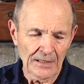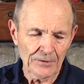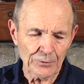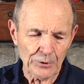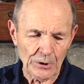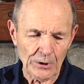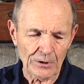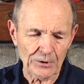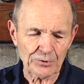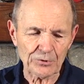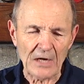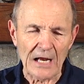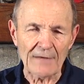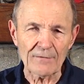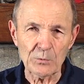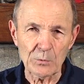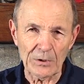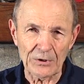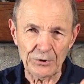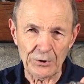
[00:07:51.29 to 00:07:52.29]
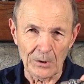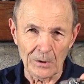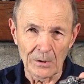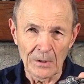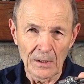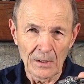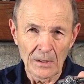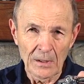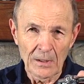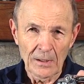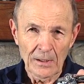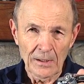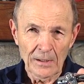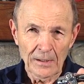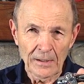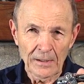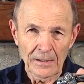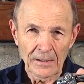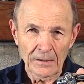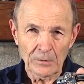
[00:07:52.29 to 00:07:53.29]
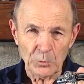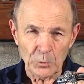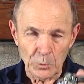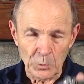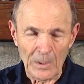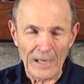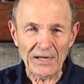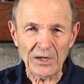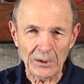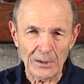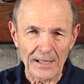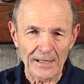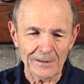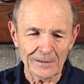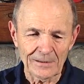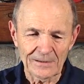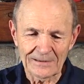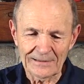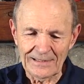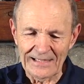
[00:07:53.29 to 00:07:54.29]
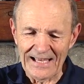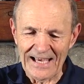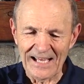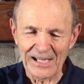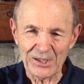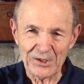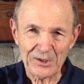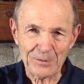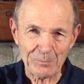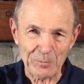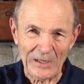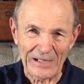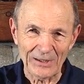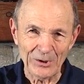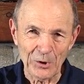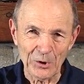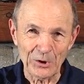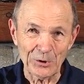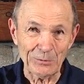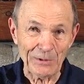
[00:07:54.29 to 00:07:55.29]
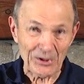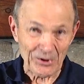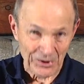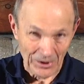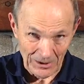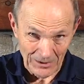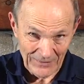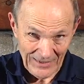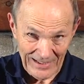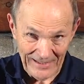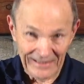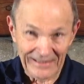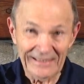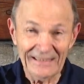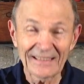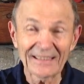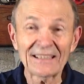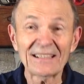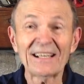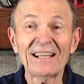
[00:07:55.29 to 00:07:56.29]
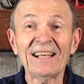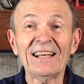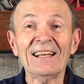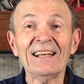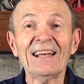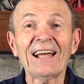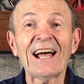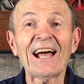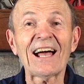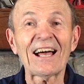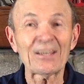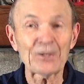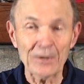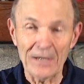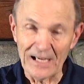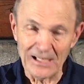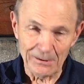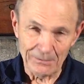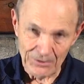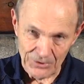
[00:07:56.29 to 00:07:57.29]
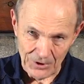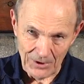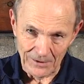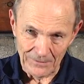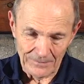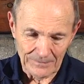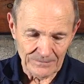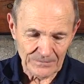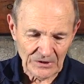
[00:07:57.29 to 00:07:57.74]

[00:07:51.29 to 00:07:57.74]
So you could travel with your regulator that had a spring-loaded reserve on it, and you had a reserve.